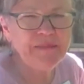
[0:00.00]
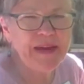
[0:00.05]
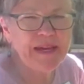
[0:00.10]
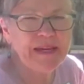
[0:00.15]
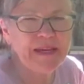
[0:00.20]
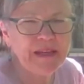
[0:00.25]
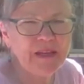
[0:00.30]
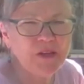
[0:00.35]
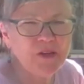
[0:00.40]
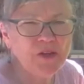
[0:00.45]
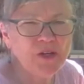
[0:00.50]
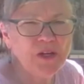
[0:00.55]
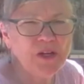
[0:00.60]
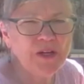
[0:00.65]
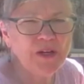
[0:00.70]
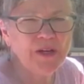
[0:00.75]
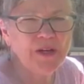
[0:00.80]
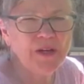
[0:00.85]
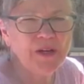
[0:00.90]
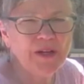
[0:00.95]
it look
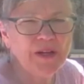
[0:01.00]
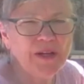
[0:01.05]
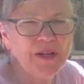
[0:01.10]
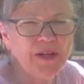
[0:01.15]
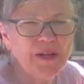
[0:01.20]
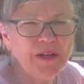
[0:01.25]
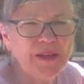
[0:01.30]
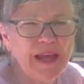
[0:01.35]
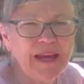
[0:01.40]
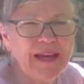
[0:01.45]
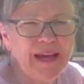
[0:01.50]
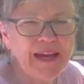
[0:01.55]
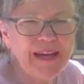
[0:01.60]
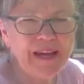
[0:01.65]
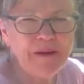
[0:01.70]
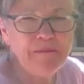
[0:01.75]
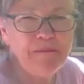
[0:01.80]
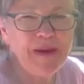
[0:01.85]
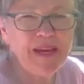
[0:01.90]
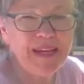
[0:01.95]
like I
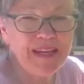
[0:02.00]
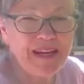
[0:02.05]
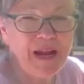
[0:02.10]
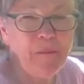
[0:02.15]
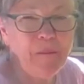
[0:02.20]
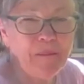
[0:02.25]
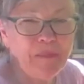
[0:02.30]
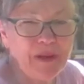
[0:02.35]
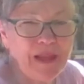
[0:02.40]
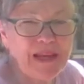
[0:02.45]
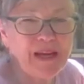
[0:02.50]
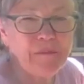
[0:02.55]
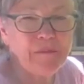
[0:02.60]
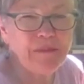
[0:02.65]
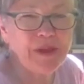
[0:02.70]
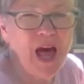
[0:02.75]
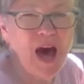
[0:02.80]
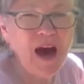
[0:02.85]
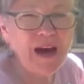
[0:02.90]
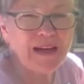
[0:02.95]
can pick it up like a
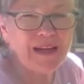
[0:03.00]
block.